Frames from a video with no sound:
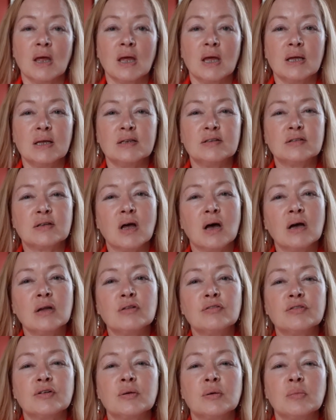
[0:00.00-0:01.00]
It's kind
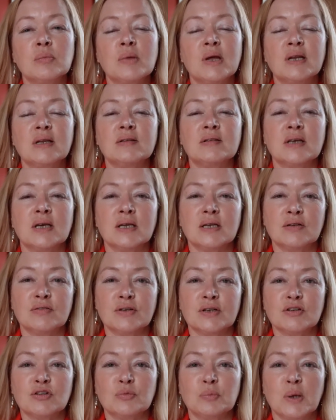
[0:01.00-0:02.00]
of a meditative
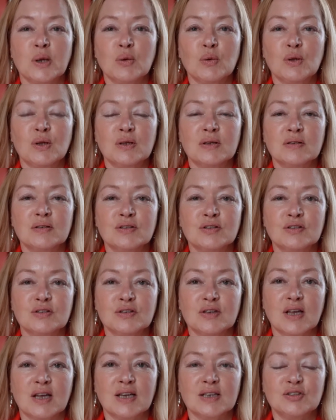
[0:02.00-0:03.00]
experience
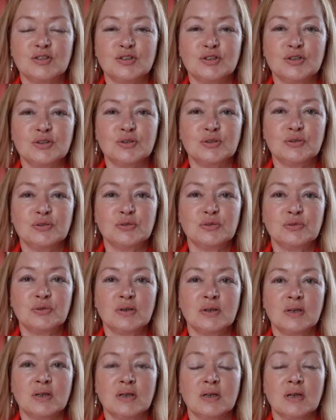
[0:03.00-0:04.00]
that you
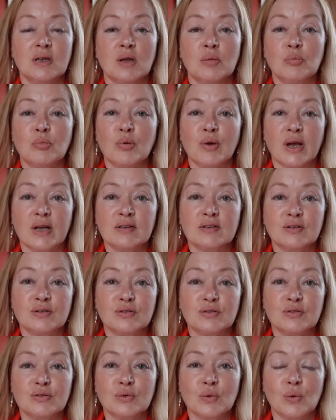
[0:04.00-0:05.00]
can
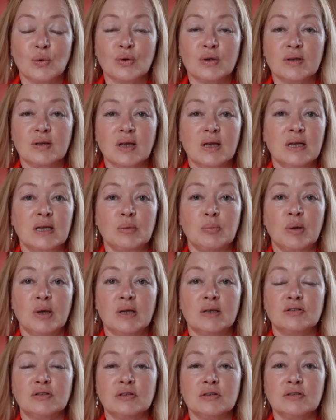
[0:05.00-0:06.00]
practice on a daily
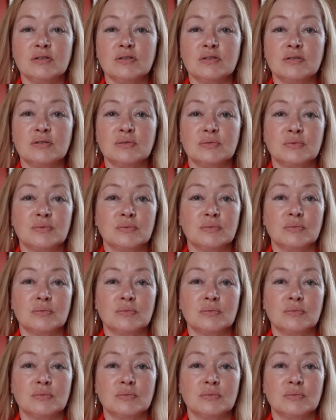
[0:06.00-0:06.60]
basis,